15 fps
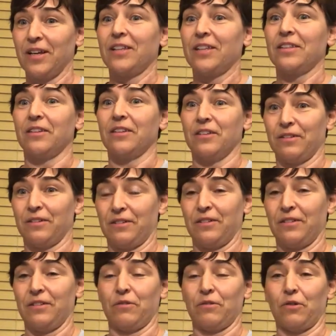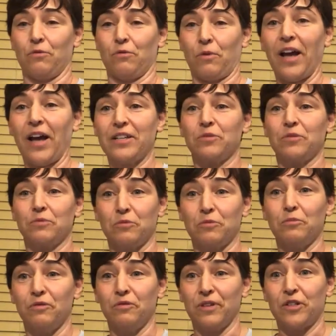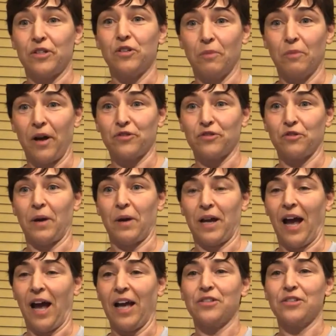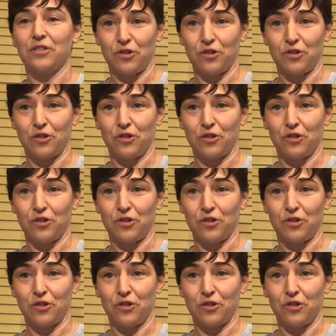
the horizon was moving too much for my eyes to